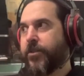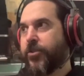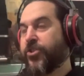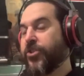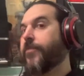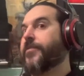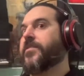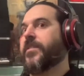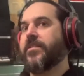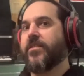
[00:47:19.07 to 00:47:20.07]

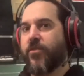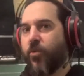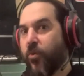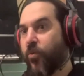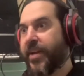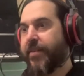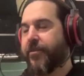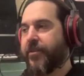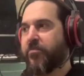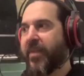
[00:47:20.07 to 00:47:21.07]
services, or whatever
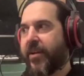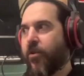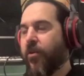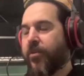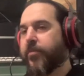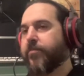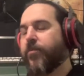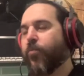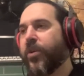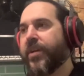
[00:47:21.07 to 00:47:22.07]
you might call them,
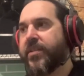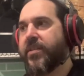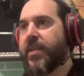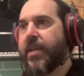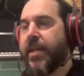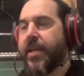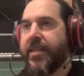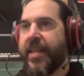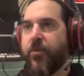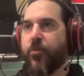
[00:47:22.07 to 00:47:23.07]
was
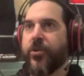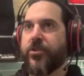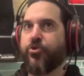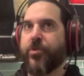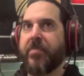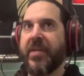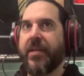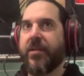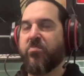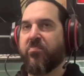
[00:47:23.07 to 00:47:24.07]
they were
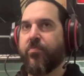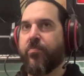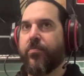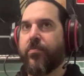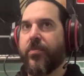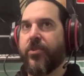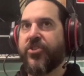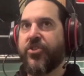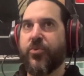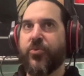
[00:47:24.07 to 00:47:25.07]
tripping
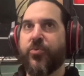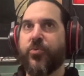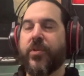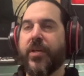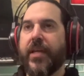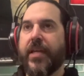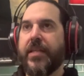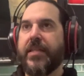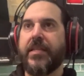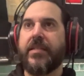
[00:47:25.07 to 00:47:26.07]
to
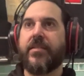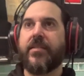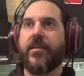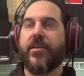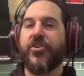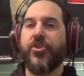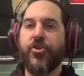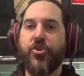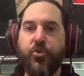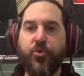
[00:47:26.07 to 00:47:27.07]
this
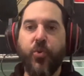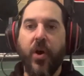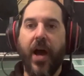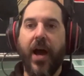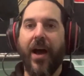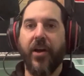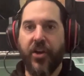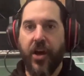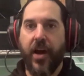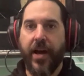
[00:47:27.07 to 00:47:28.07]
new
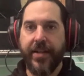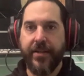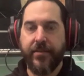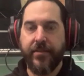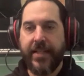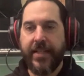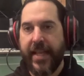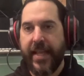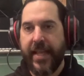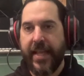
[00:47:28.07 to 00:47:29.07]
god that
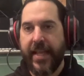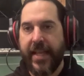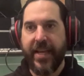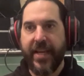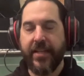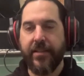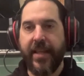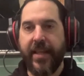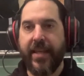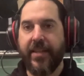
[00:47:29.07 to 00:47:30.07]
they had
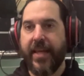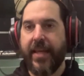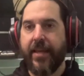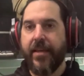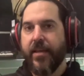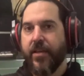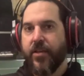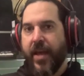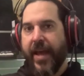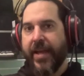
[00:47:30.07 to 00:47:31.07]
created. They
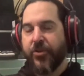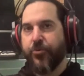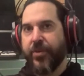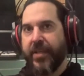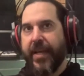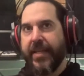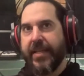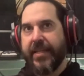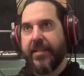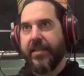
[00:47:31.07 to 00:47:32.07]
had
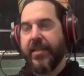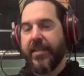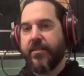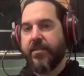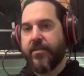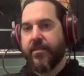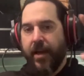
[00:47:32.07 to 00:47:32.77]
created this